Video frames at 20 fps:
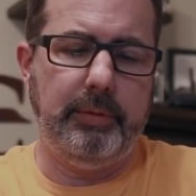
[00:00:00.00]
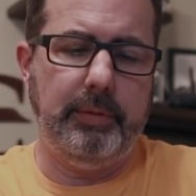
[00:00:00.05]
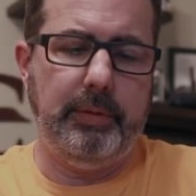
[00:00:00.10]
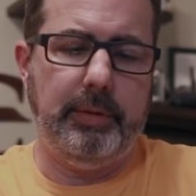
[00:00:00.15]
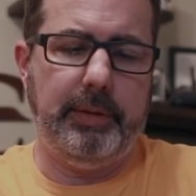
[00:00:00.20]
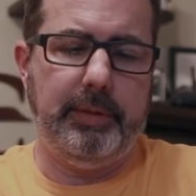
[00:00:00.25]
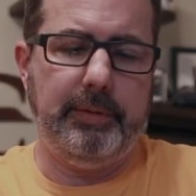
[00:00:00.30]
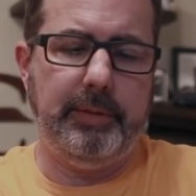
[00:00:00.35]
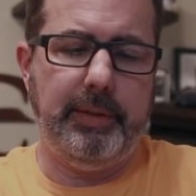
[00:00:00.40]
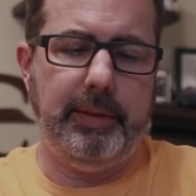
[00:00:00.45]
So
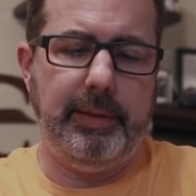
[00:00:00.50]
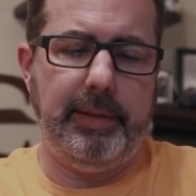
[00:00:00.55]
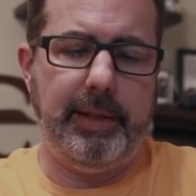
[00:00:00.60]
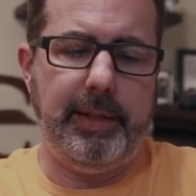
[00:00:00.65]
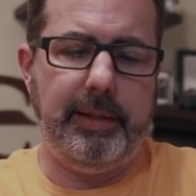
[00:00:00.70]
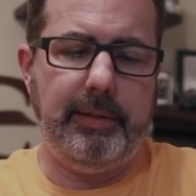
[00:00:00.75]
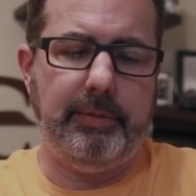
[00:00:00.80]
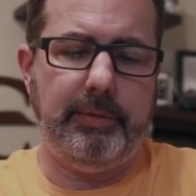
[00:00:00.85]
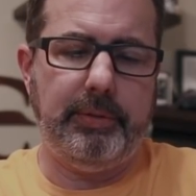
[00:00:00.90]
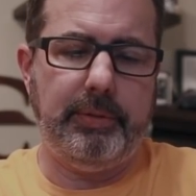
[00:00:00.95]
let's get
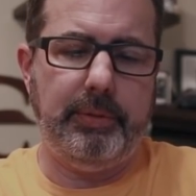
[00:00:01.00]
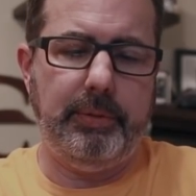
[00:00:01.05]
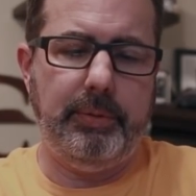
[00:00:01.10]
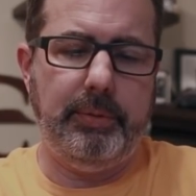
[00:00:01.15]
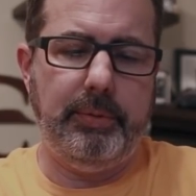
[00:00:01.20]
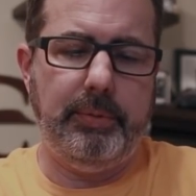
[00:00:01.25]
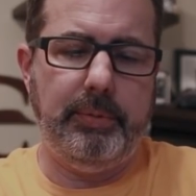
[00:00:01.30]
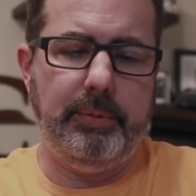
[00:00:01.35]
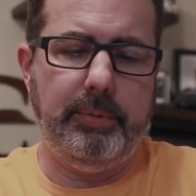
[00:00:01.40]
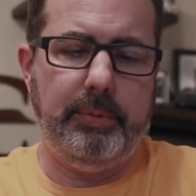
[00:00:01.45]
that
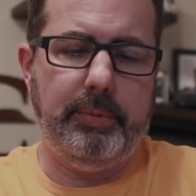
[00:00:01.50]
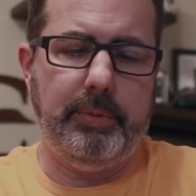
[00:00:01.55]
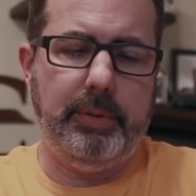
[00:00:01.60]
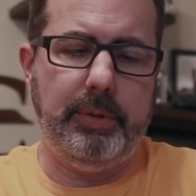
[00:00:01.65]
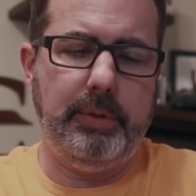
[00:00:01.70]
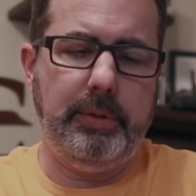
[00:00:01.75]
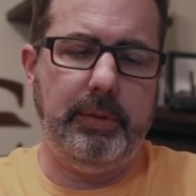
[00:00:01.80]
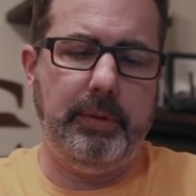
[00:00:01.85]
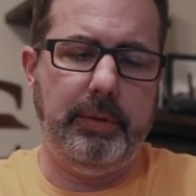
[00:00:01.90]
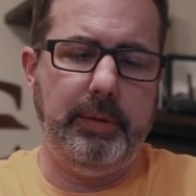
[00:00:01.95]
screw
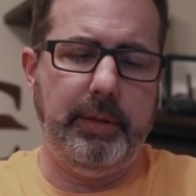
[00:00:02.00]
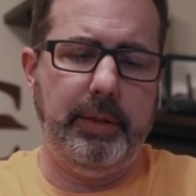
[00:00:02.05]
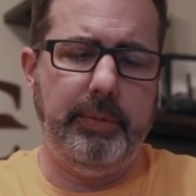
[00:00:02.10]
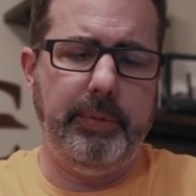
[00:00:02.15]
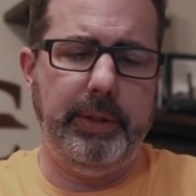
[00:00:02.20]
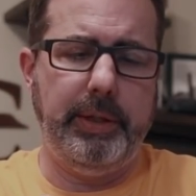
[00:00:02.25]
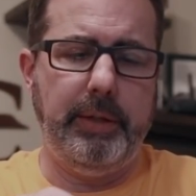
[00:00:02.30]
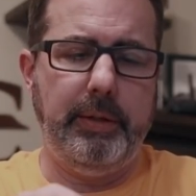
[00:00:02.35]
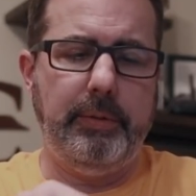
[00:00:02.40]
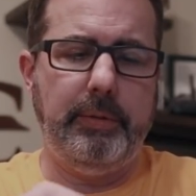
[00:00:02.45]
There
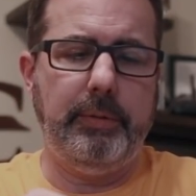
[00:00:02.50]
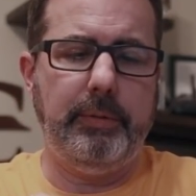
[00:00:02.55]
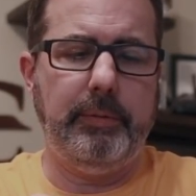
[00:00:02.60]
we go.